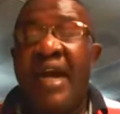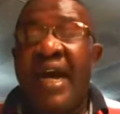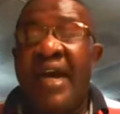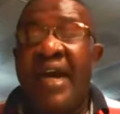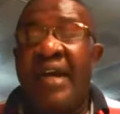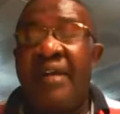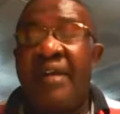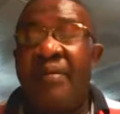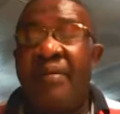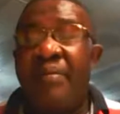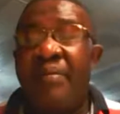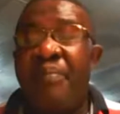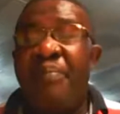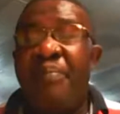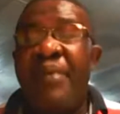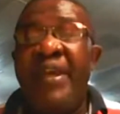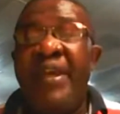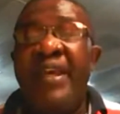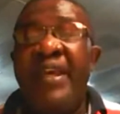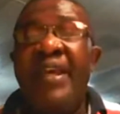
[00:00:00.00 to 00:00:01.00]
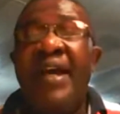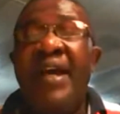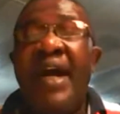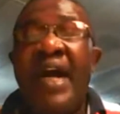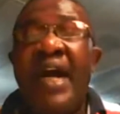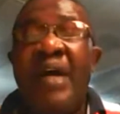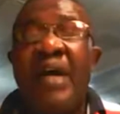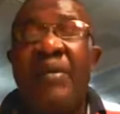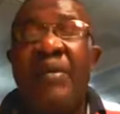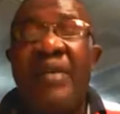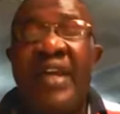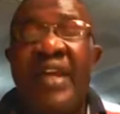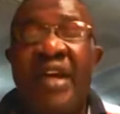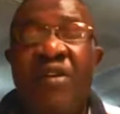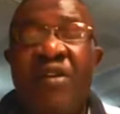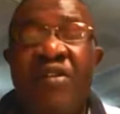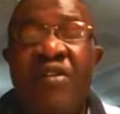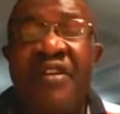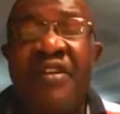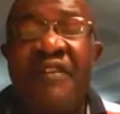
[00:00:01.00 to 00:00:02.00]
And being out
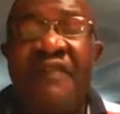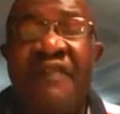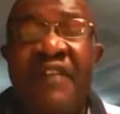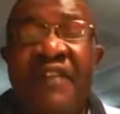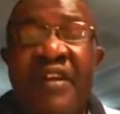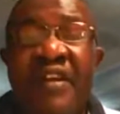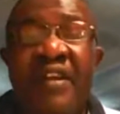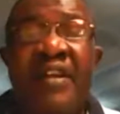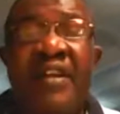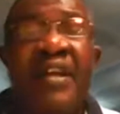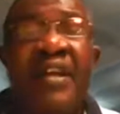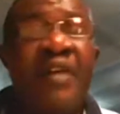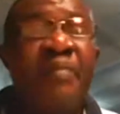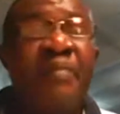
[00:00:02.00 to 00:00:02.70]
there on the field,